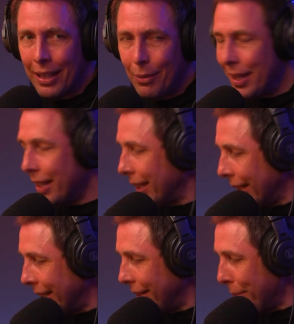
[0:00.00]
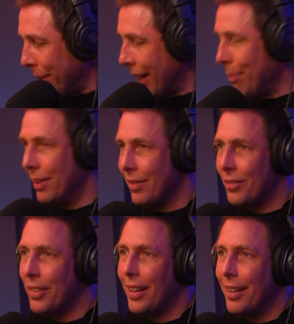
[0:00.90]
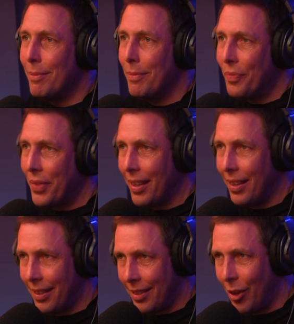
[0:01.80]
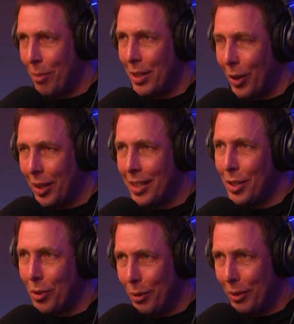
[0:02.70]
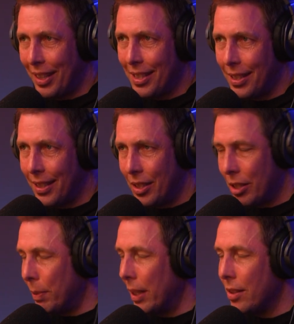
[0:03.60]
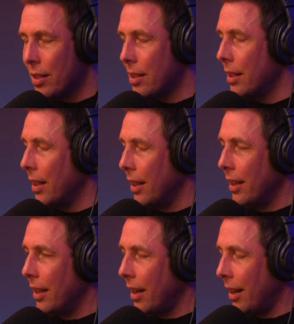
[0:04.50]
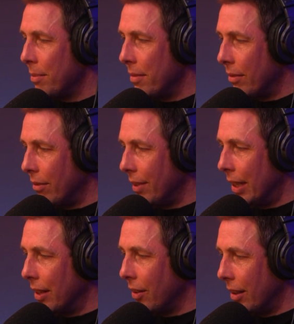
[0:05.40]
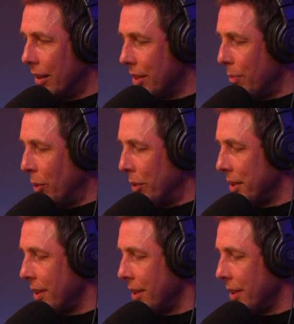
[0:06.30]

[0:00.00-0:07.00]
we clear up a couple of terminological things here, just because, you know, it's important